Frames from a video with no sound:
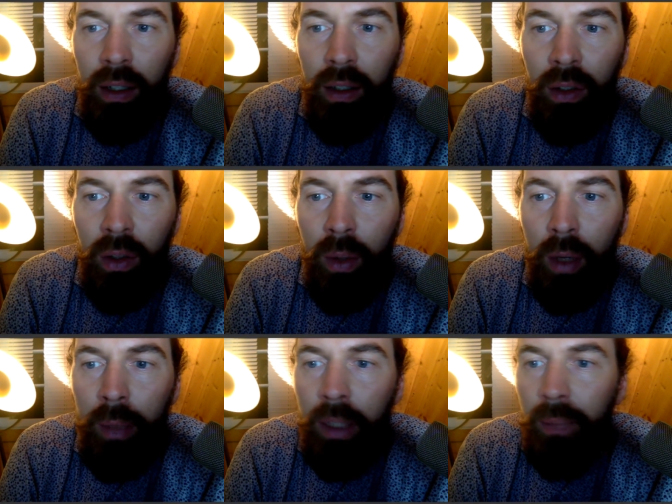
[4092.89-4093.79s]
You know what
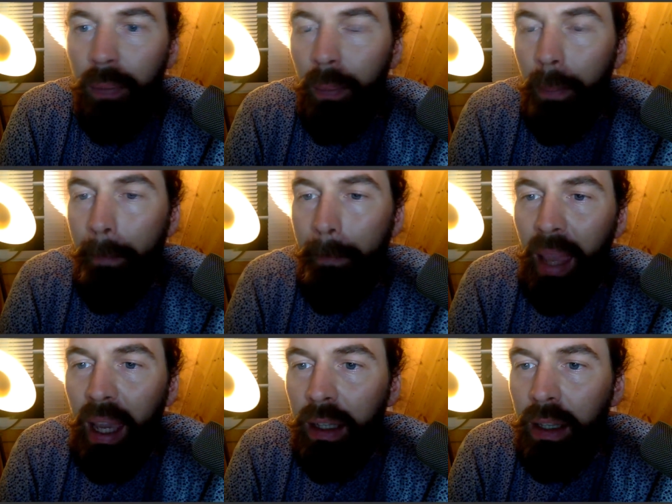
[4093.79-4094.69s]
I mean?
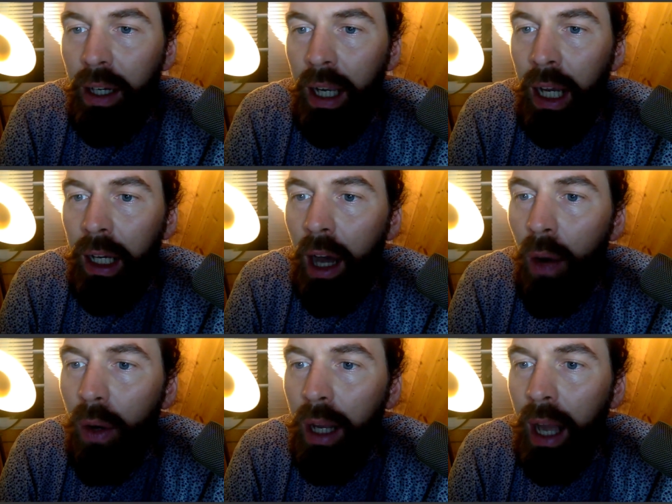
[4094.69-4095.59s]
Andrea,
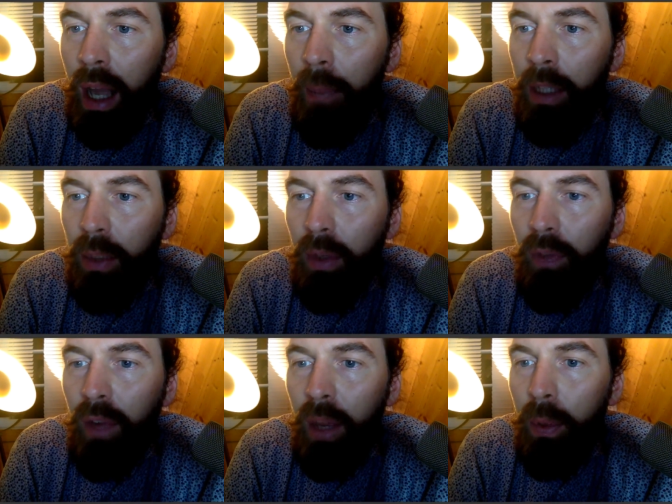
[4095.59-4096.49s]
how can I help my twin
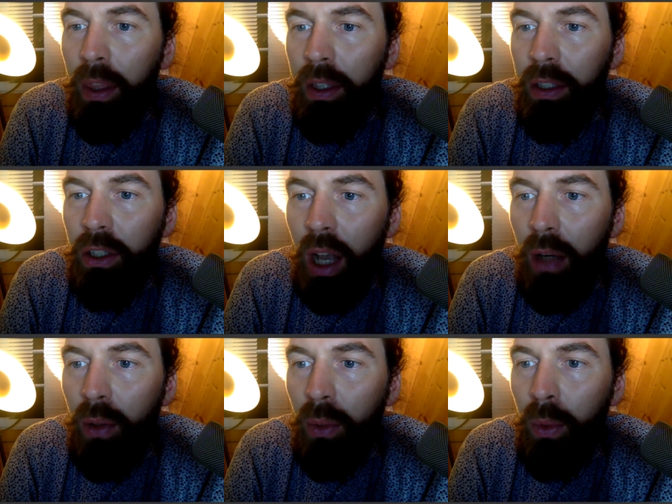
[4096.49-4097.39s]
flame with his
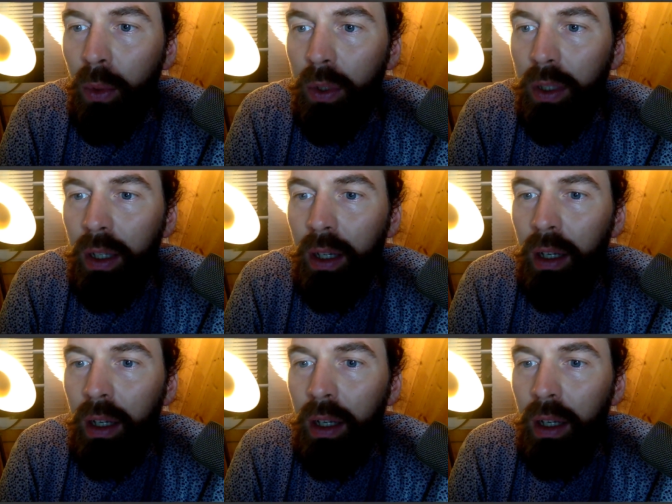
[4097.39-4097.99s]
childhood wounds?